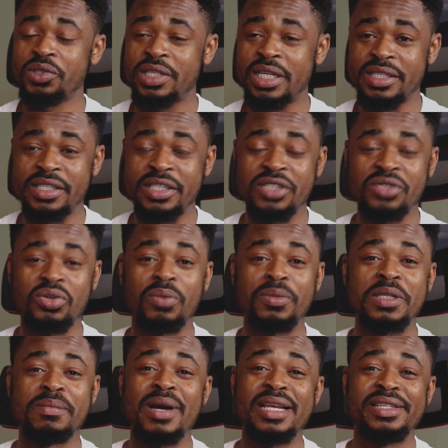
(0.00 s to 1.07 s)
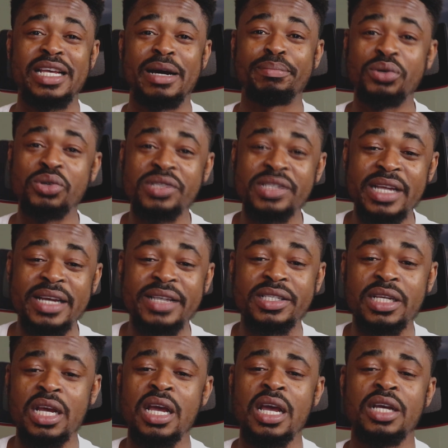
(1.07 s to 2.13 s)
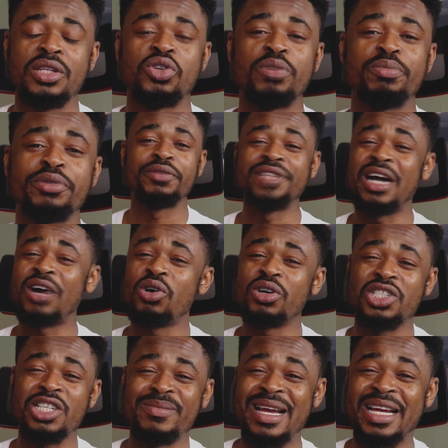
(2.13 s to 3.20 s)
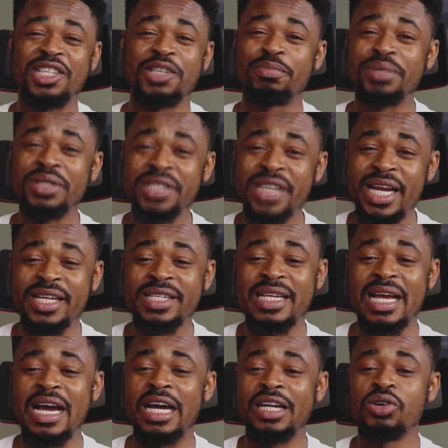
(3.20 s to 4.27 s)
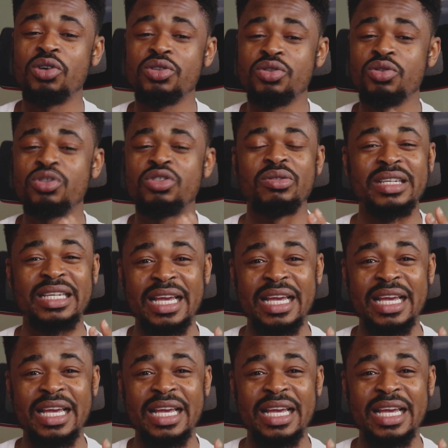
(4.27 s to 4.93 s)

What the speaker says: processes, to optimize their process, to improve their customer experience, and also to